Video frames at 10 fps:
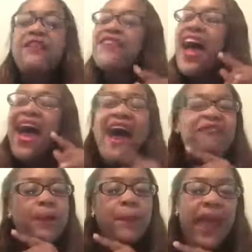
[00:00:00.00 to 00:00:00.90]
For
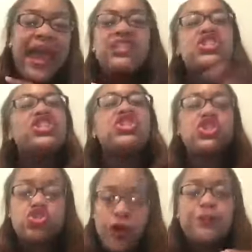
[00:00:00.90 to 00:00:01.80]
every page, there's a
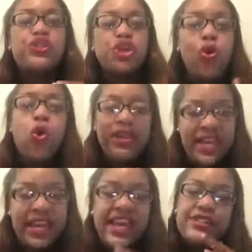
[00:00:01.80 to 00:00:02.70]
scripture on
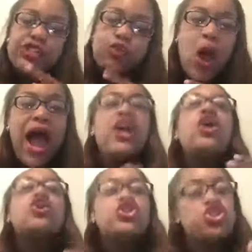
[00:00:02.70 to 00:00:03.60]
here entwined
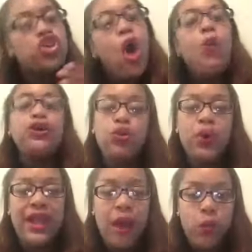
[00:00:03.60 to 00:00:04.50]
showing you
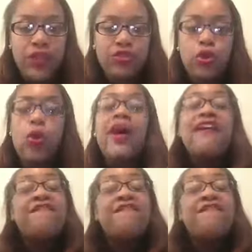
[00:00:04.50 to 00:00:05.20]
what I went through.